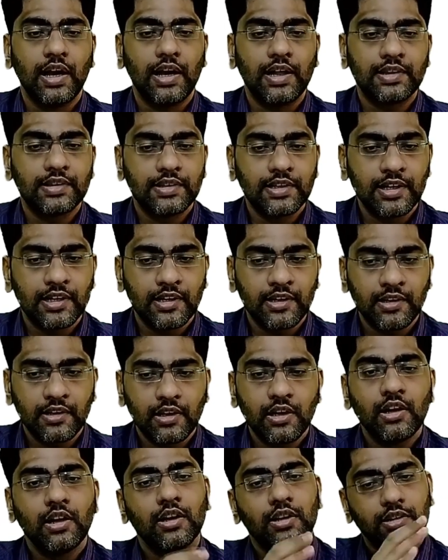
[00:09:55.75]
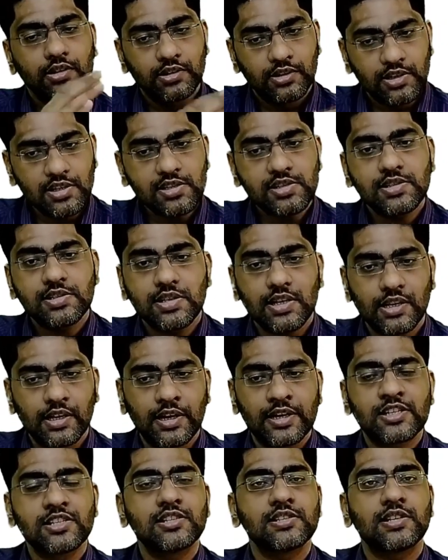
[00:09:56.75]
And then this
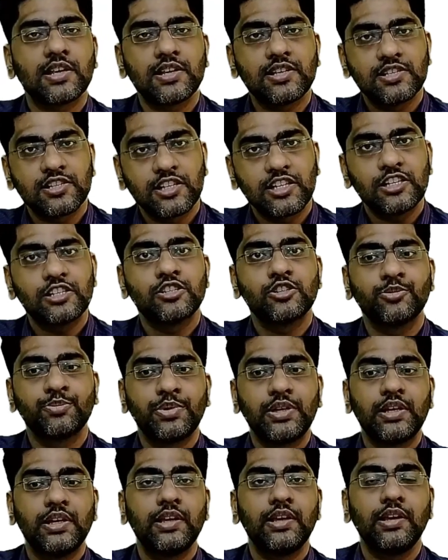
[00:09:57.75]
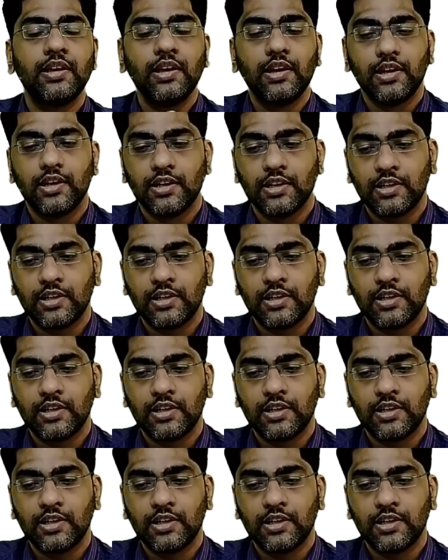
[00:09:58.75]
exercise needs to be